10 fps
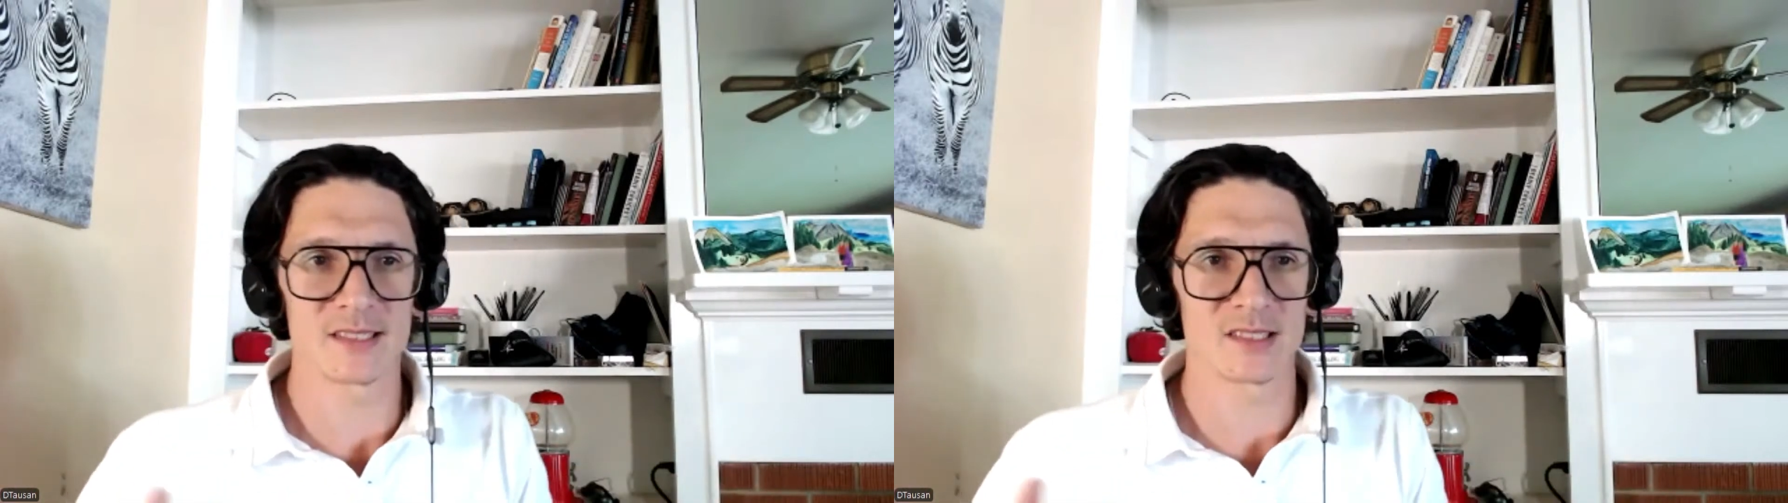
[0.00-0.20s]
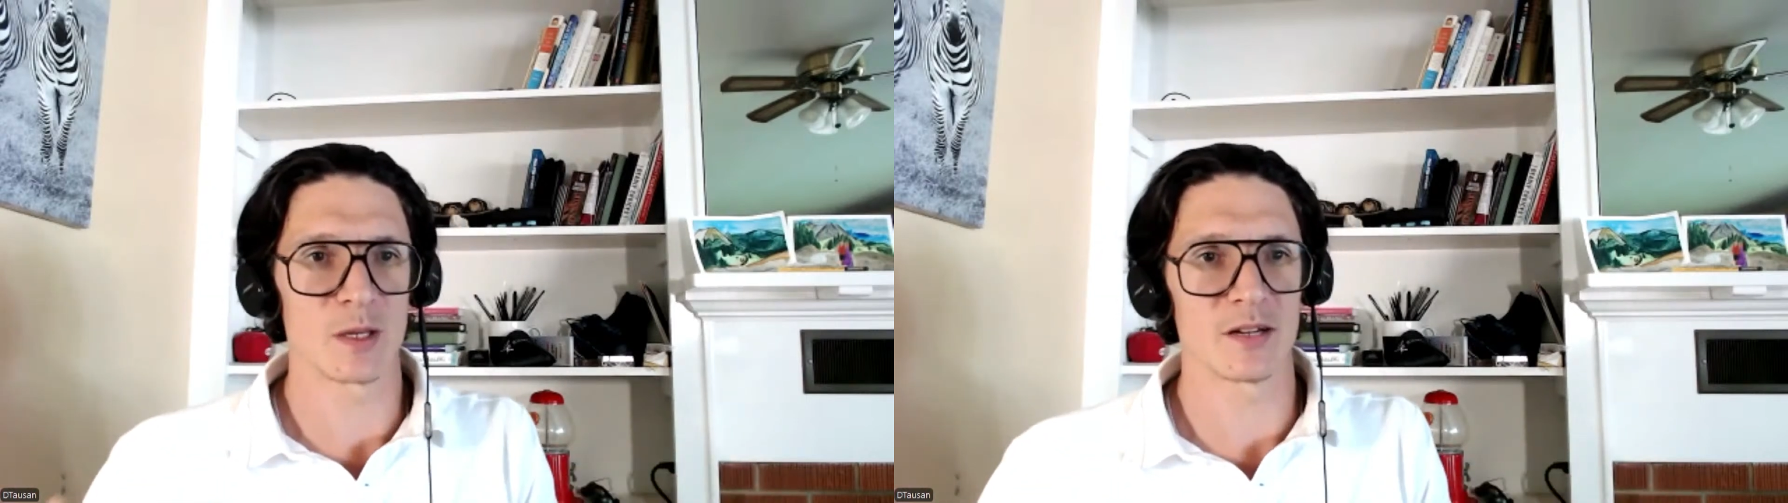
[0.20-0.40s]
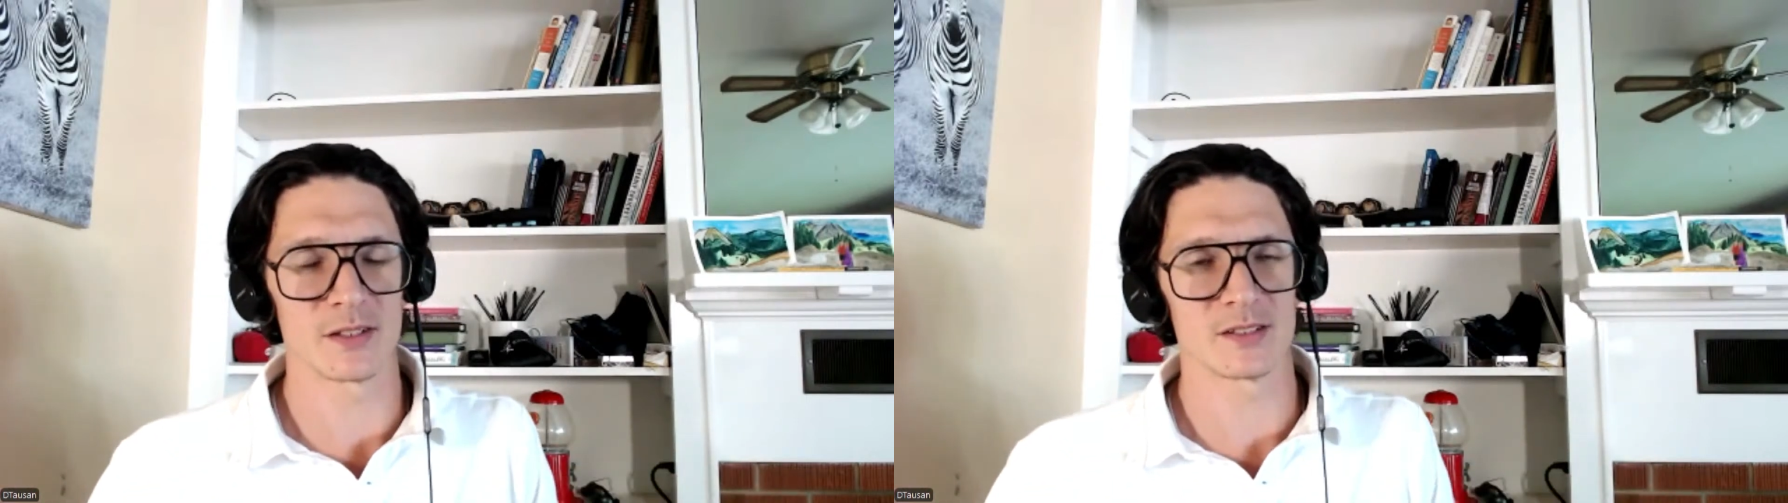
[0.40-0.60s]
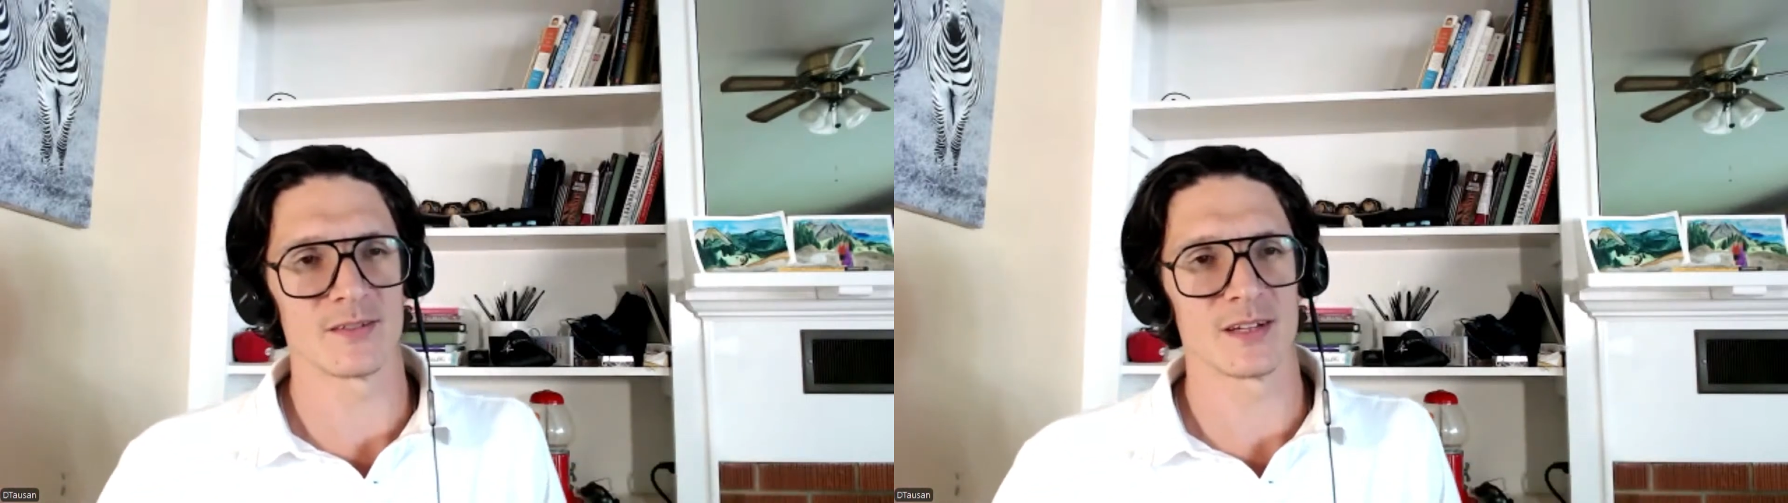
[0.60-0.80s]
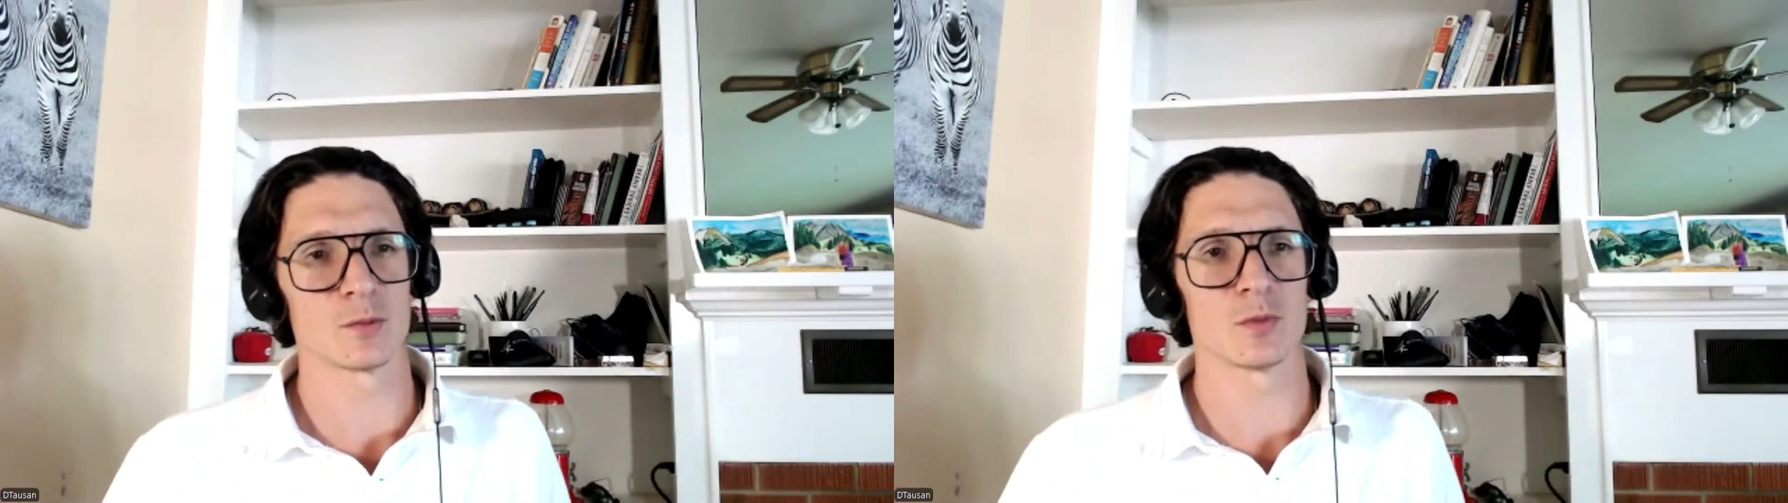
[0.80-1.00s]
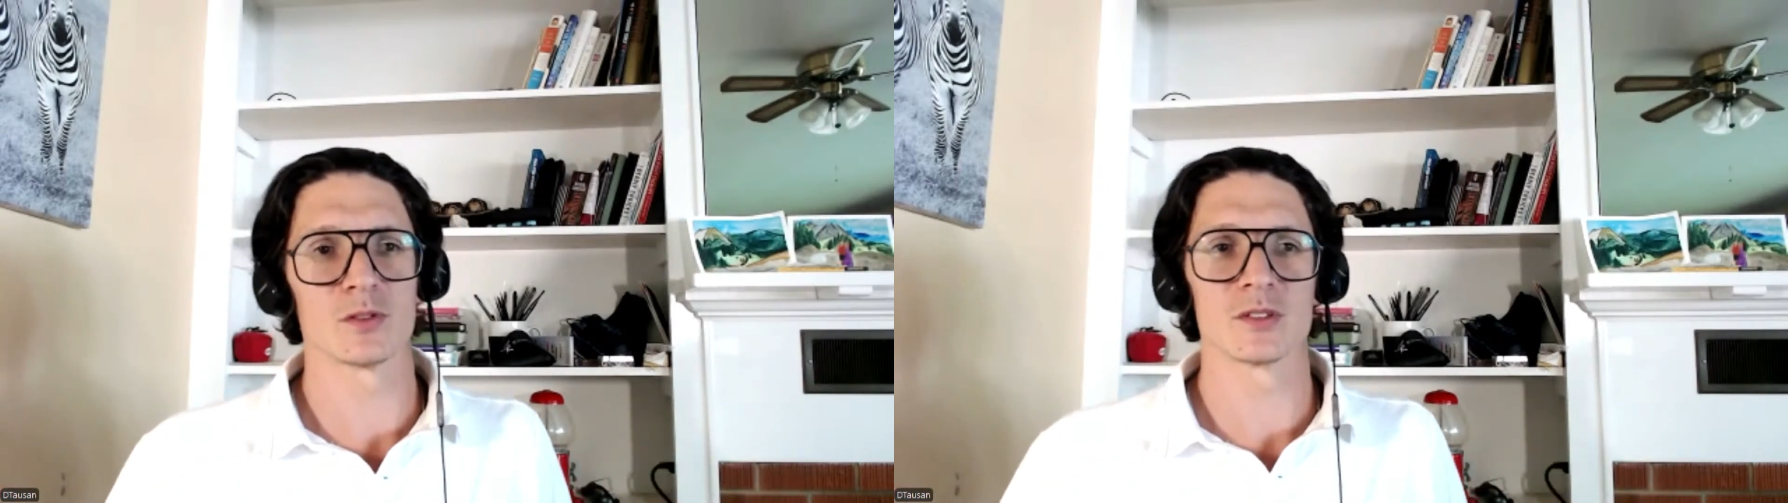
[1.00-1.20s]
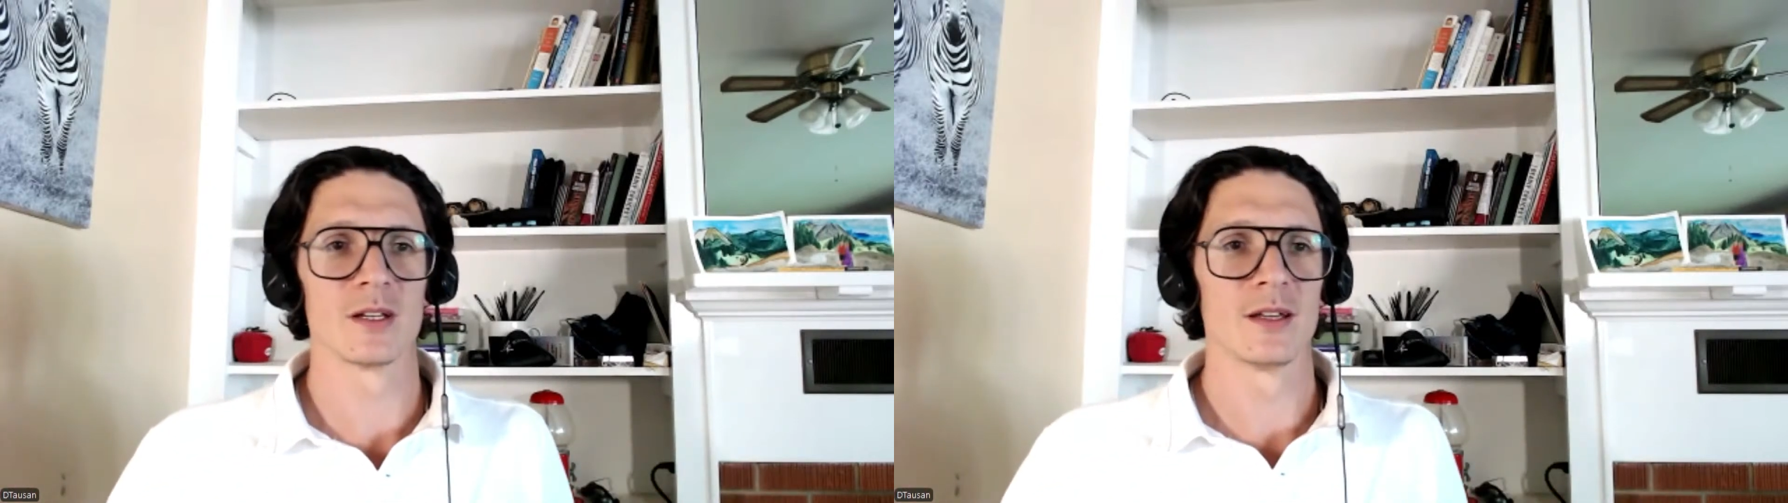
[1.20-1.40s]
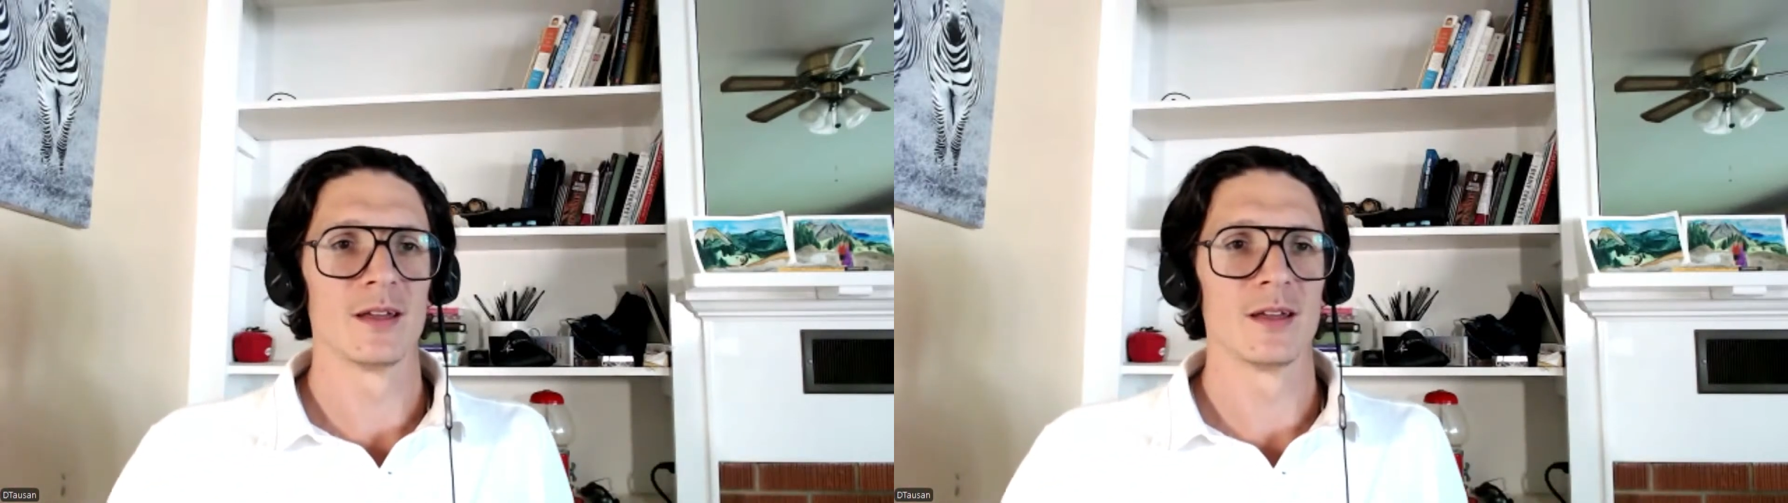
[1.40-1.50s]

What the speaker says: there's benefits to vegetables.